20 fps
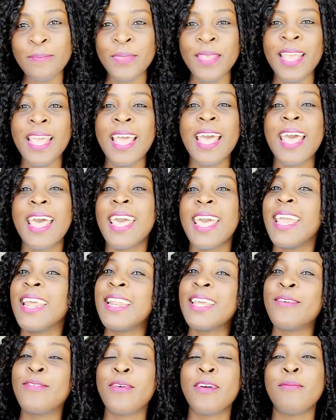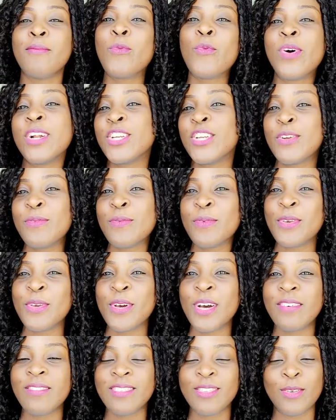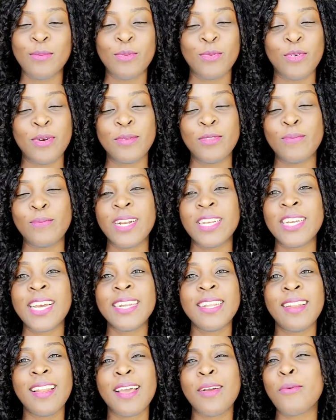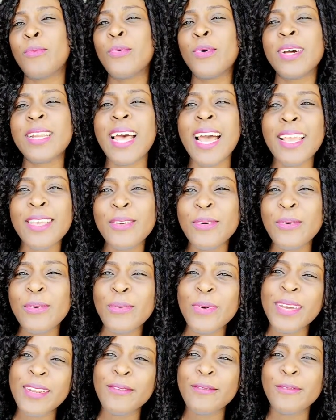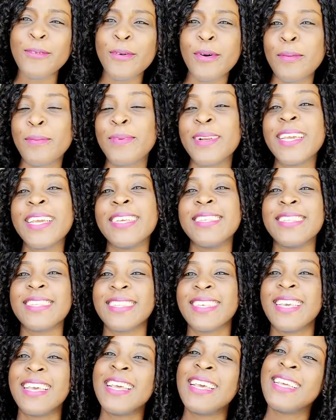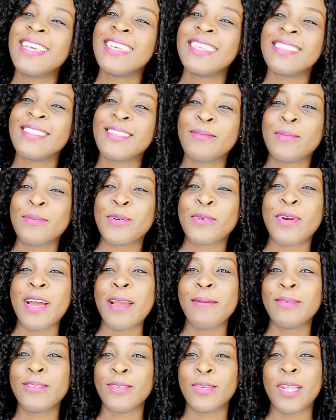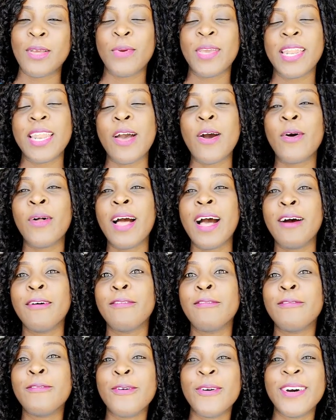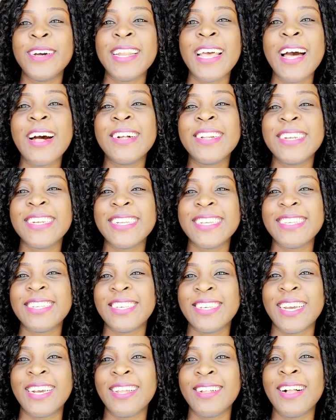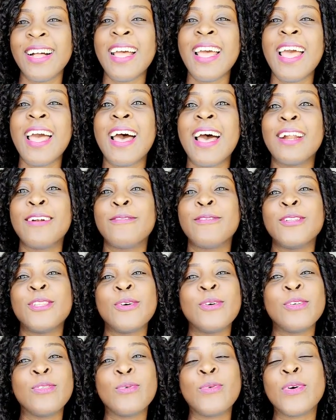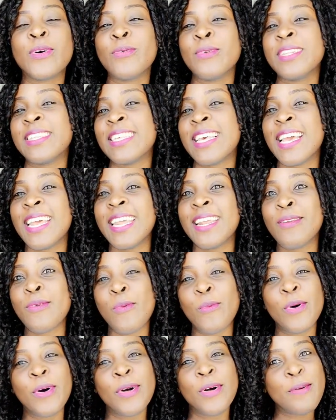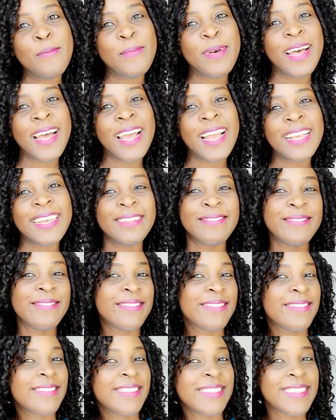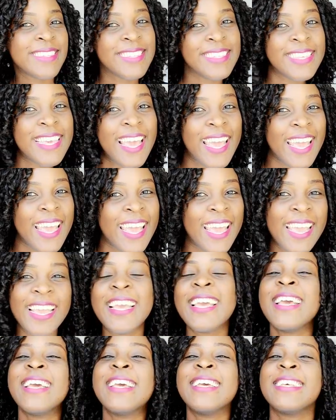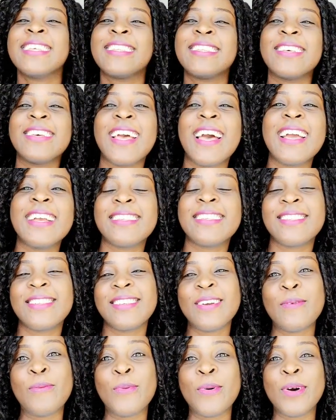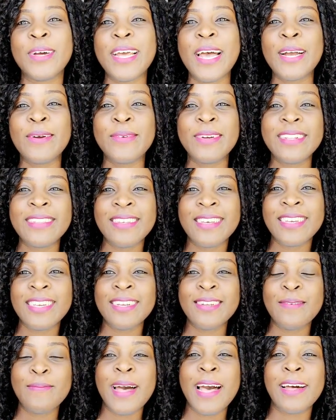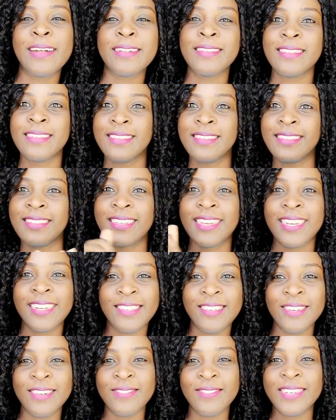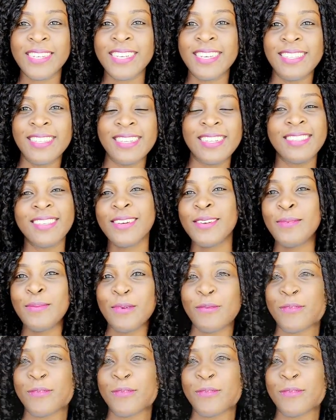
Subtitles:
And if you have been watching me, you haven't subscribed to my channel, like, what are you waiting for? Please subscribe so that we can all have fun on this channel. And for those who are returning, welcome back. Yay! So guys, today what are we talking about? Stay tuned because it's gonna be very